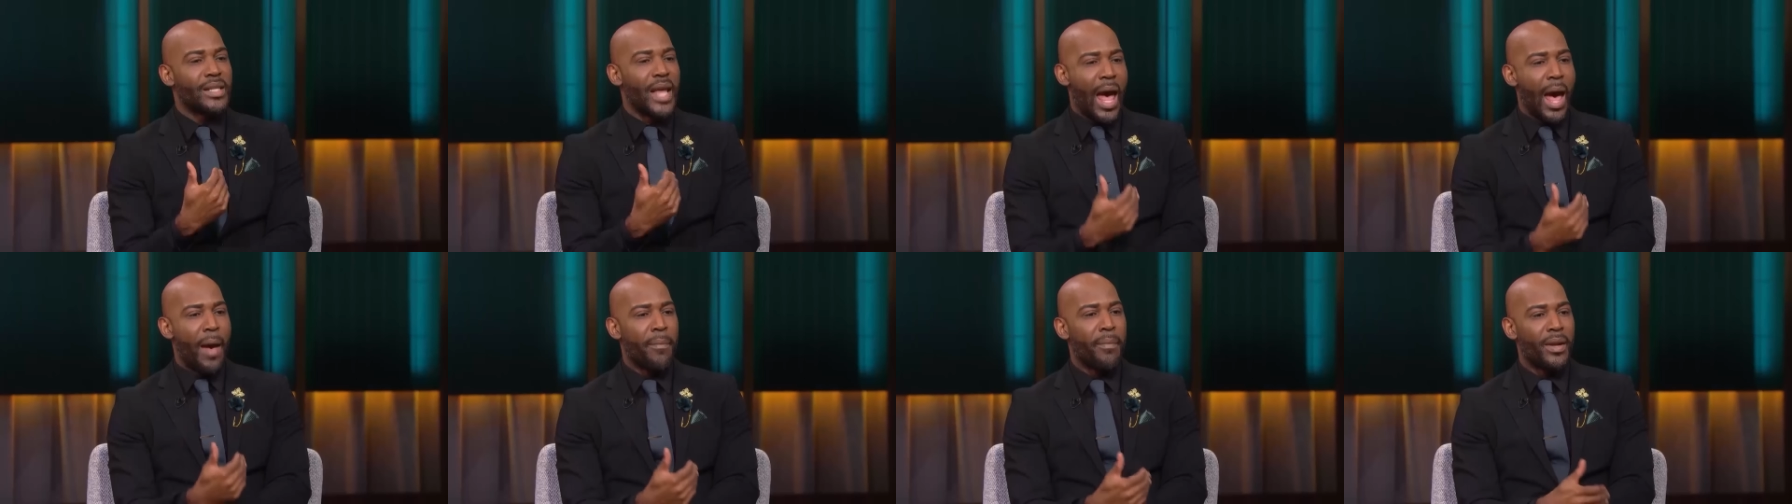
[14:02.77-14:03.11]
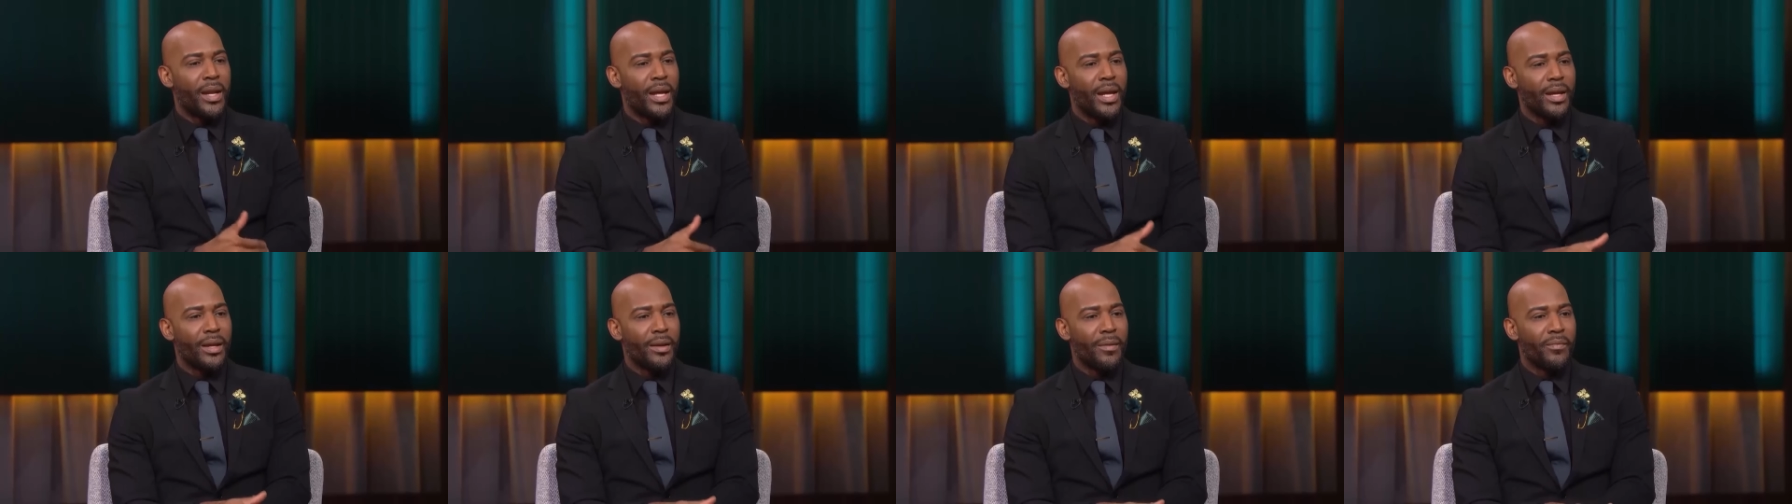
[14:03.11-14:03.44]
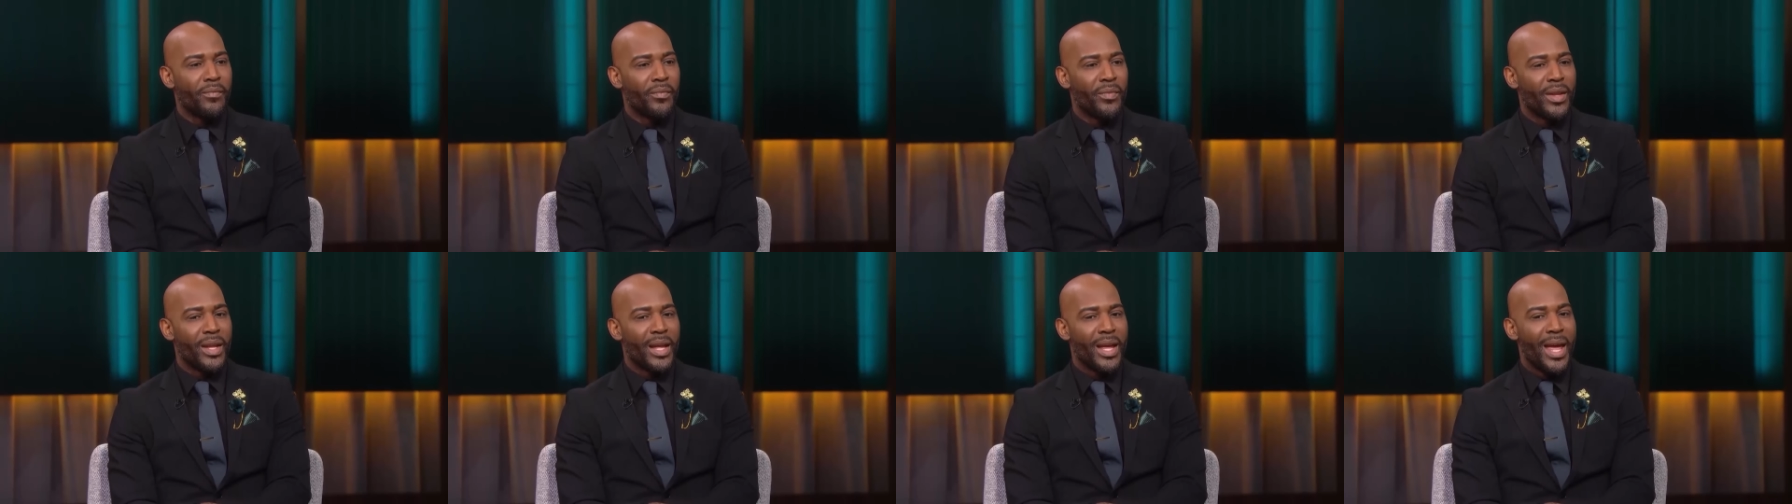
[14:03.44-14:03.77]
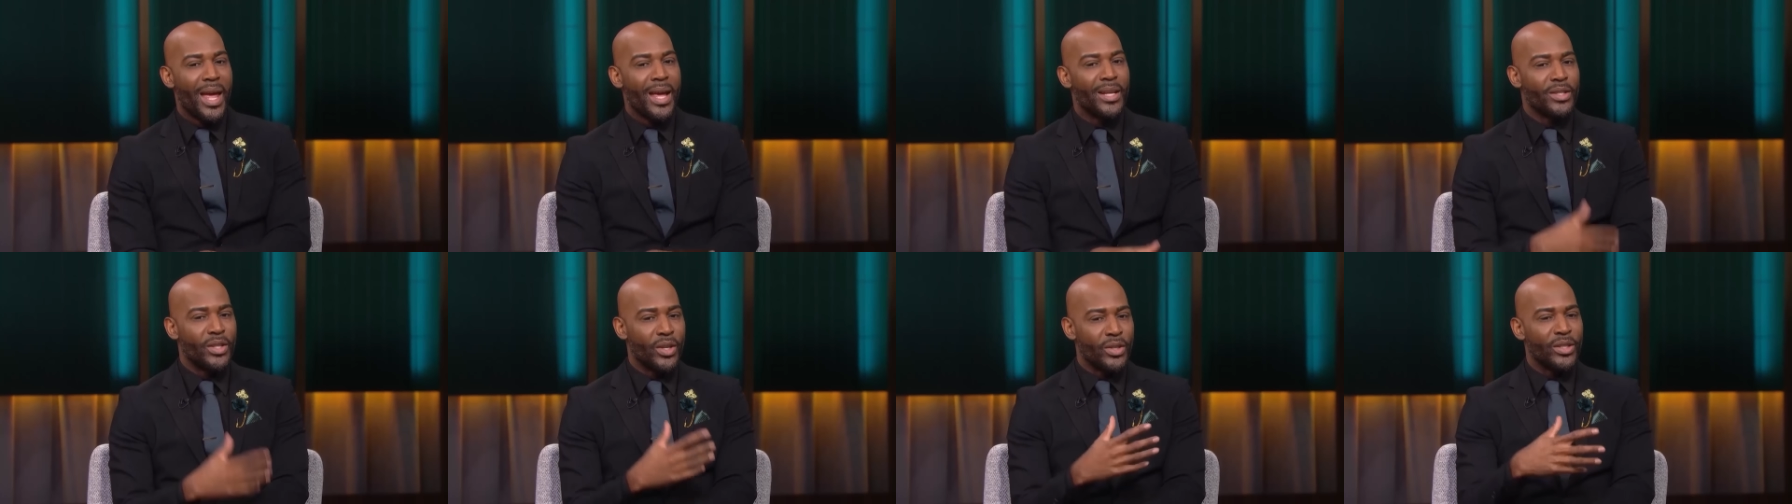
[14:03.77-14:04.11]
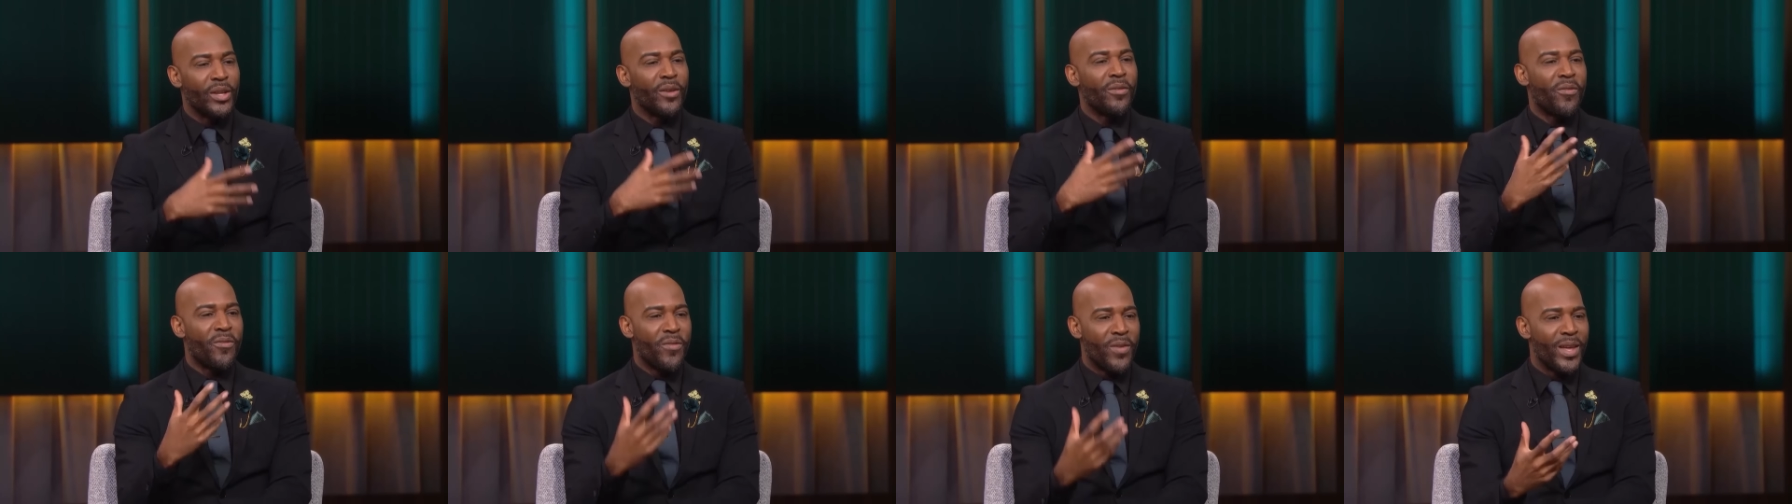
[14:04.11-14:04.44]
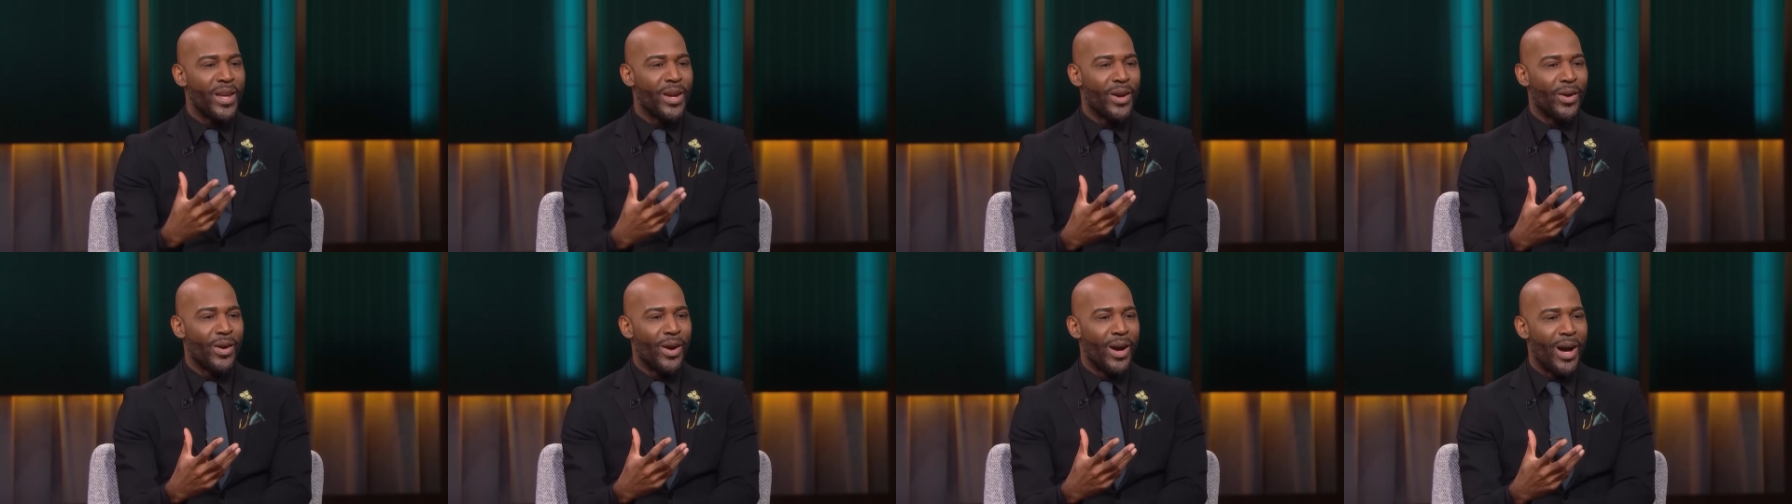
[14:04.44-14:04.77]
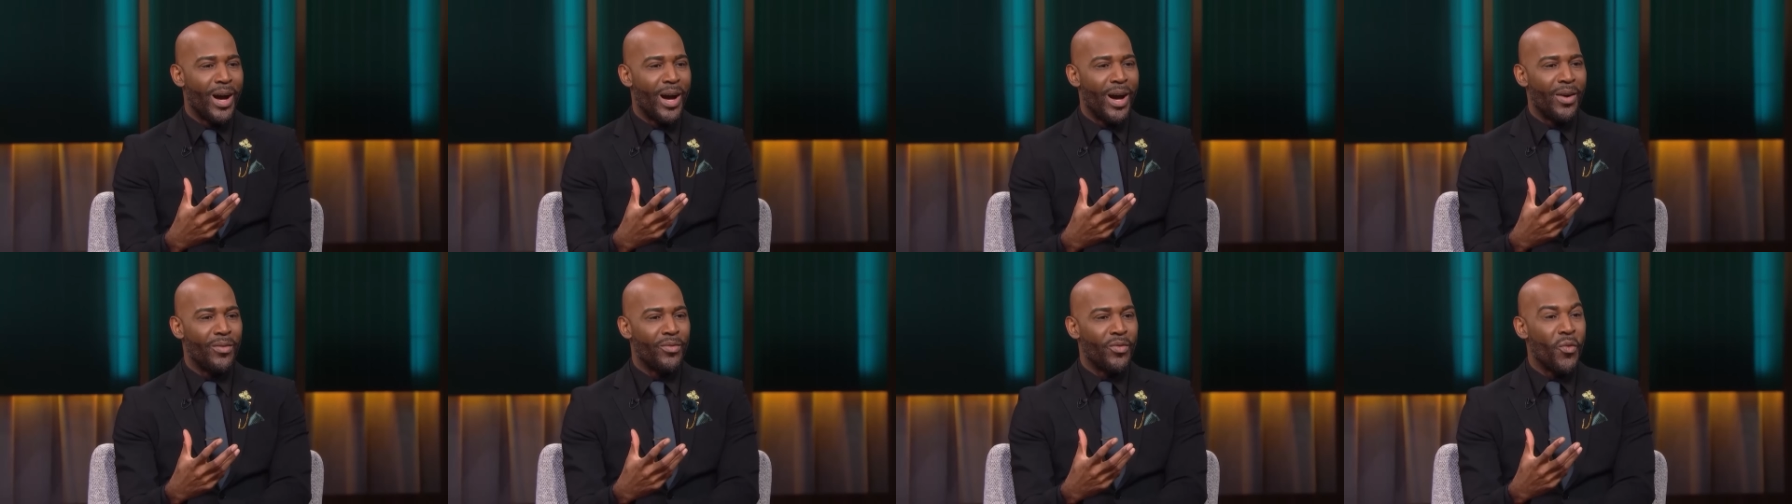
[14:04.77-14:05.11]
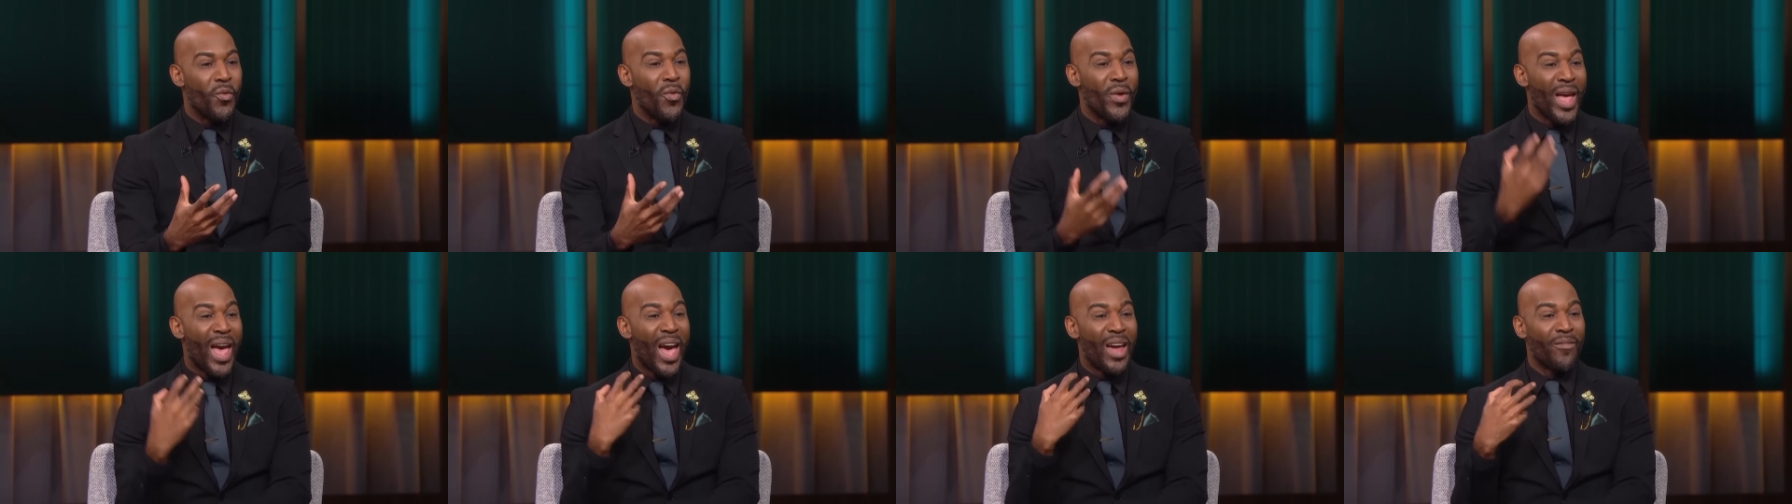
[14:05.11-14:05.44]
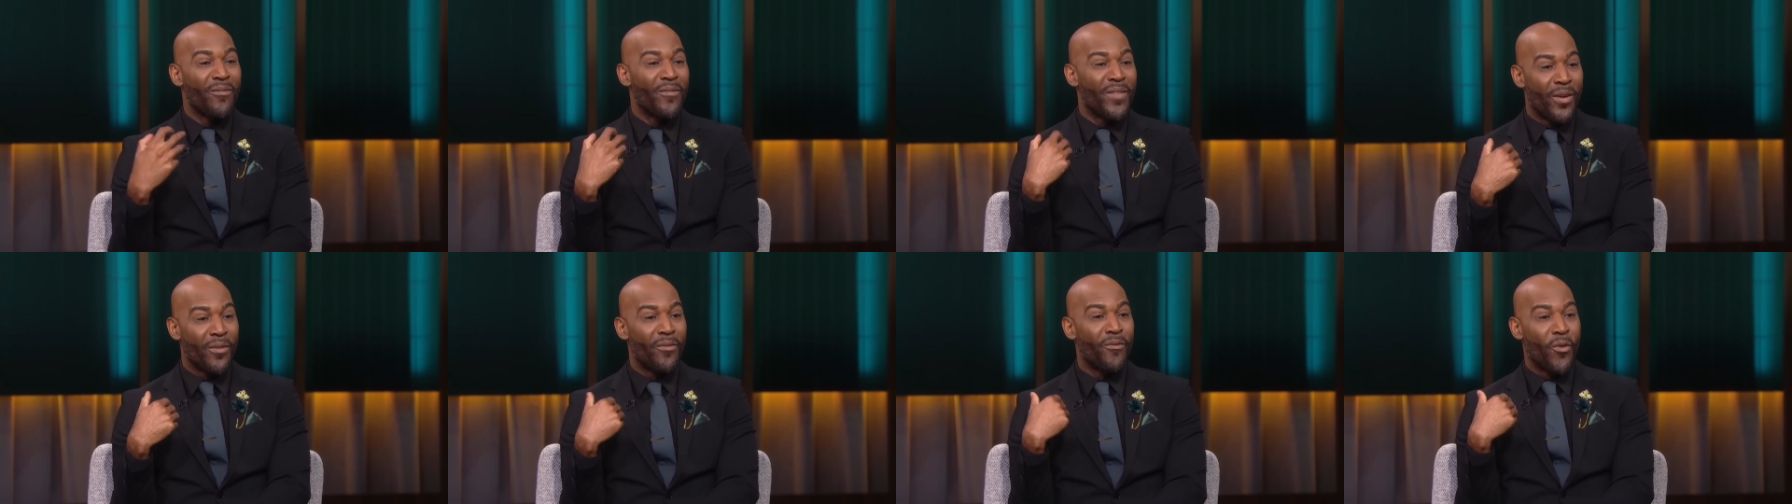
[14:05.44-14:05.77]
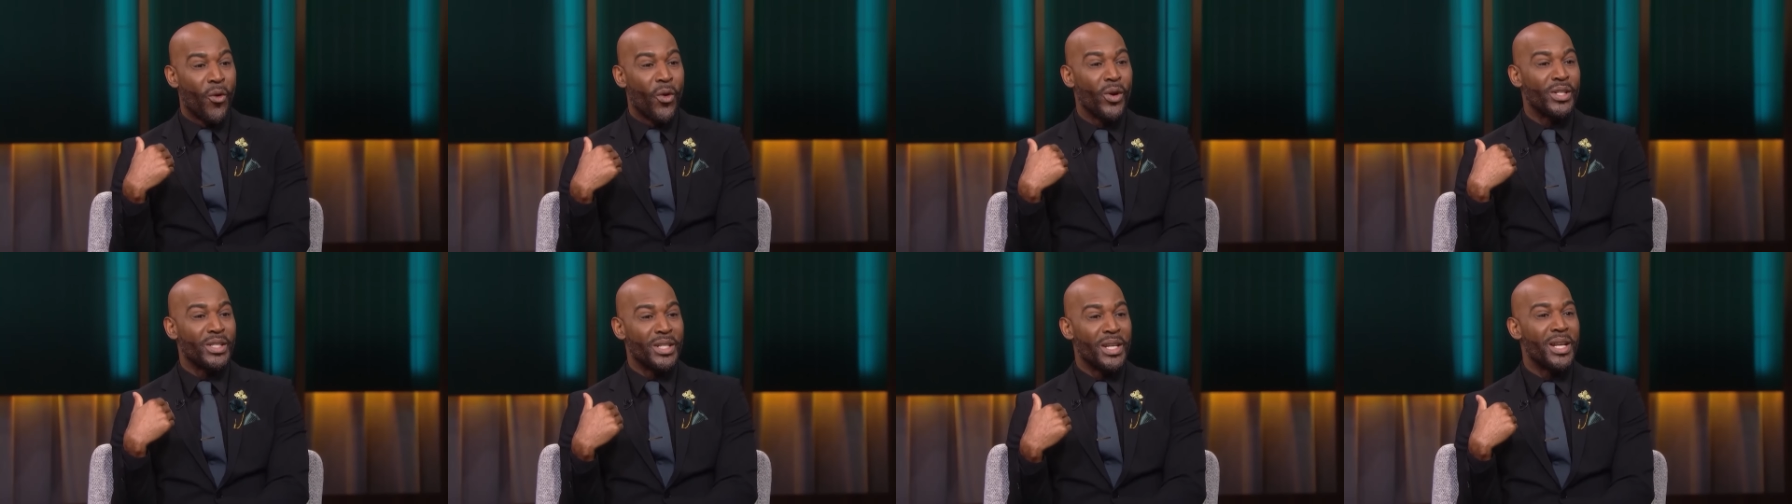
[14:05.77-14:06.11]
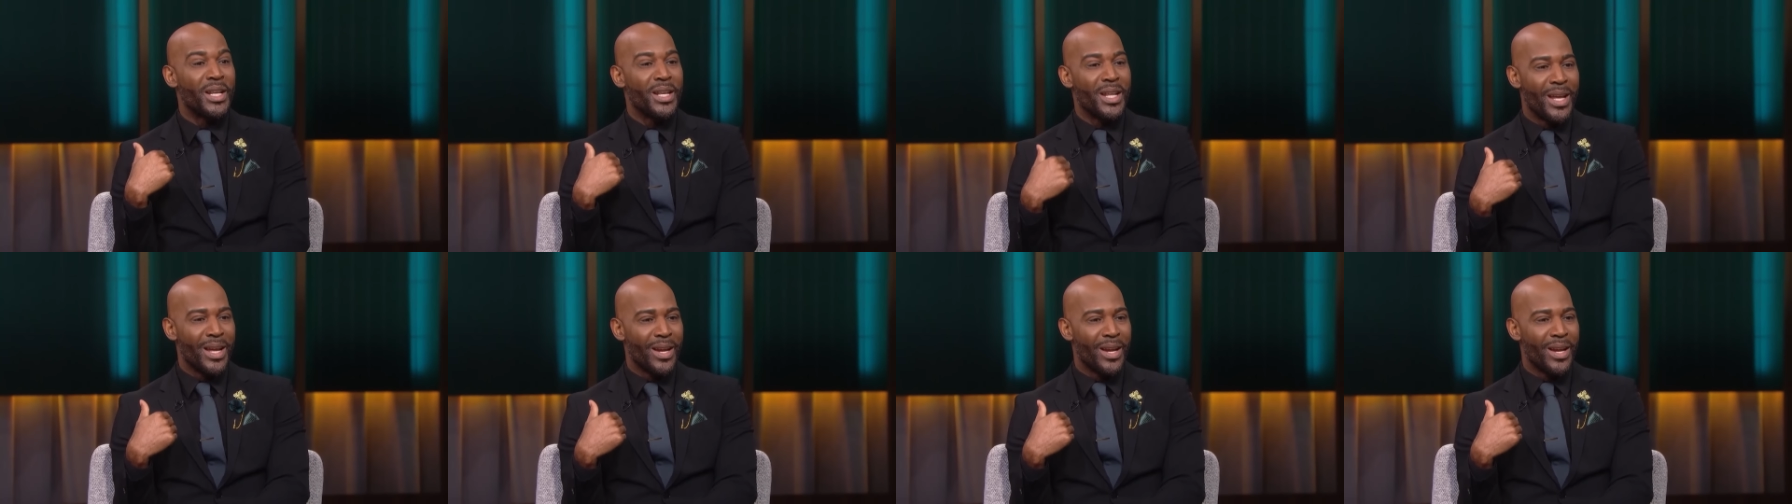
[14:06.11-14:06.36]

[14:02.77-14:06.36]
is happening is there's a fear of we had 14